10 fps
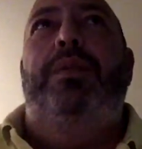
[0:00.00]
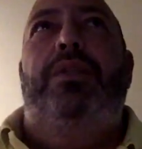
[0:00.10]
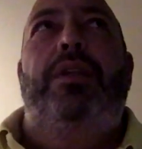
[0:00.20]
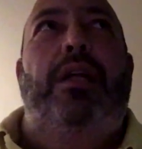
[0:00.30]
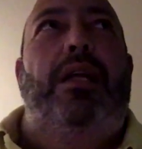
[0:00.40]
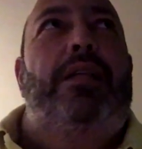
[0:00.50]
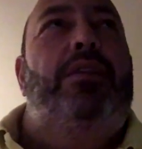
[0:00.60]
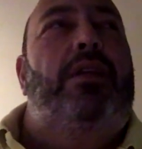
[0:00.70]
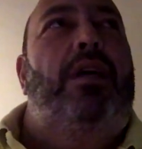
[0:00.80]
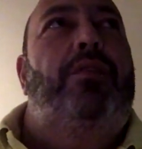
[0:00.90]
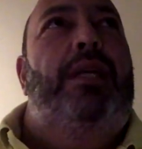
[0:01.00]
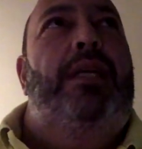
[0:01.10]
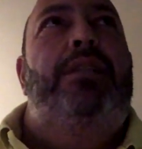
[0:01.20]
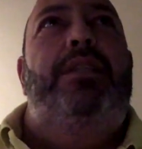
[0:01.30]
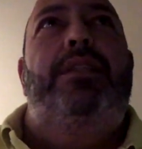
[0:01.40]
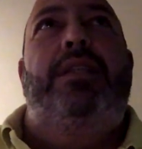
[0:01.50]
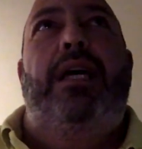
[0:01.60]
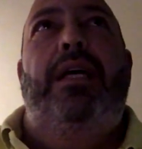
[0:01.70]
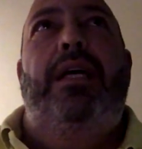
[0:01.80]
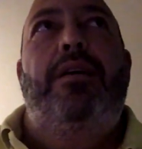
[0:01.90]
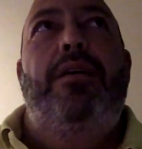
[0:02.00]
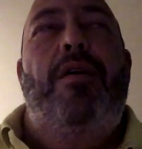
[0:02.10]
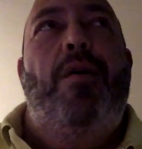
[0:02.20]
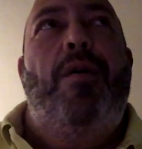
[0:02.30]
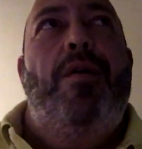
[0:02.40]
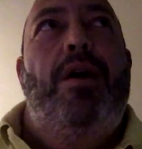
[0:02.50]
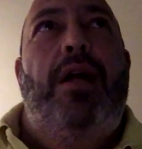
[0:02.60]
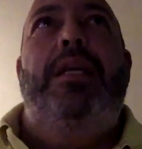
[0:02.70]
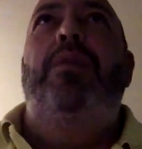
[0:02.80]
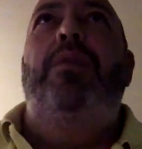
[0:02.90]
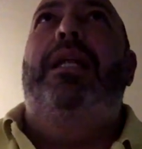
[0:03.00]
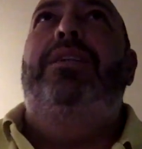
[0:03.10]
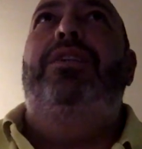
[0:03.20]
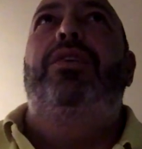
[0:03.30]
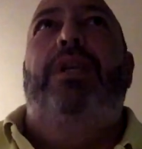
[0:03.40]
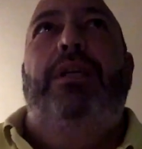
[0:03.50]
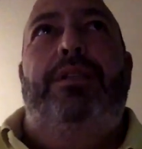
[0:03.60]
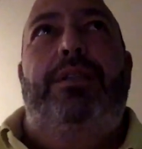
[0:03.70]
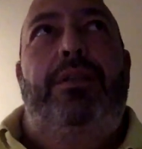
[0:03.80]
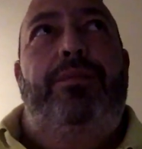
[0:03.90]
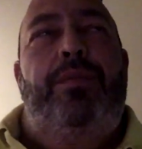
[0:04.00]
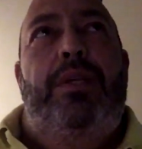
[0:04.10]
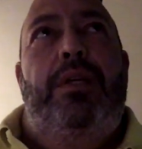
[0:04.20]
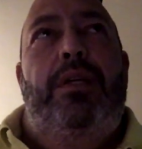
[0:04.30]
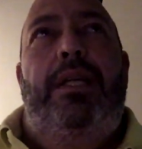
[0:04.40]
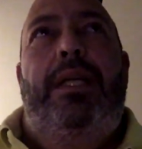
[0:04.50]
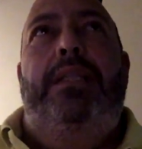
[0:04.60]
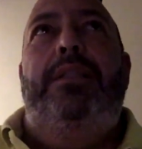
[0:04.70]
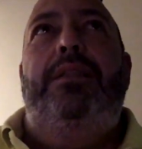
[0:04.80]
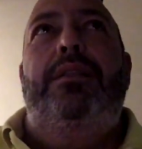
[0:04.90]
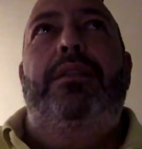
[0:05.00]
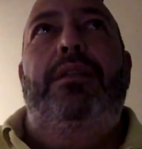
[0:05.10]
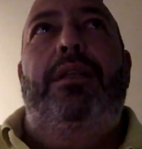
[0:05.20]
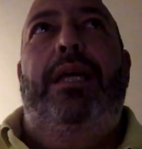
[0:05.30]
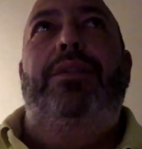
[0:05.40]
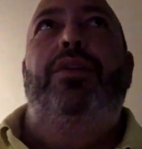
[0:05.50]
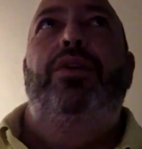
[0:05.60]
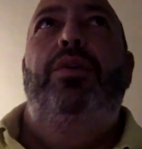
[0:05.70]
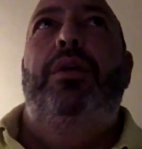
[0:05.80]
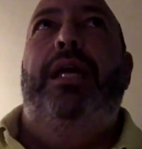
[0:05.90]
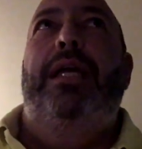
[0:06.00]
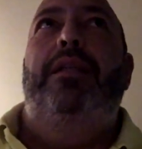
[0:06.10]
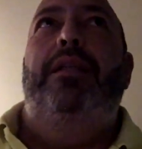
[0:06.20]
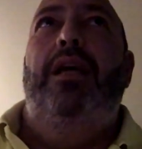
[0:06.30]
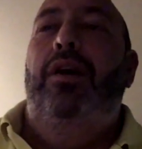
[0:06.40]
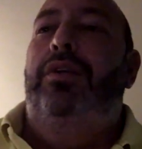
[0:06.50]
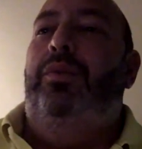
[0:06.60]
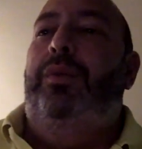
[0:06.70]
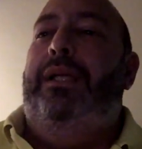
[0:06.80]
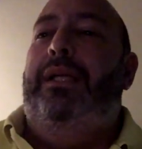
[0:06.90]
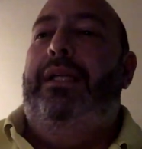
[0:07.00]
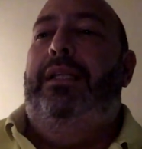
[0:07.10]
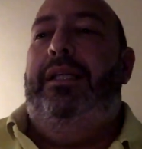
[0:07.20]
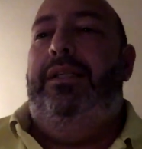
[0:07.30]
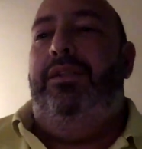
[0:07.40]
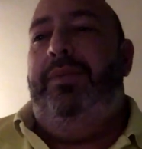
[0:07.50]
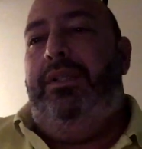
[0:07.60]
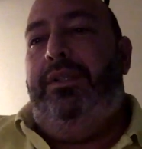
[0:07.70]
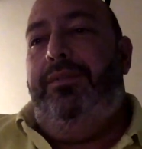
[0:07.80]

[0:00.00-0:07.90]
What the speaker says: do. No, let's not go for that. Let's just say, I'll tell you what, let's do this. Let's guess who will get the last wicket in the test match.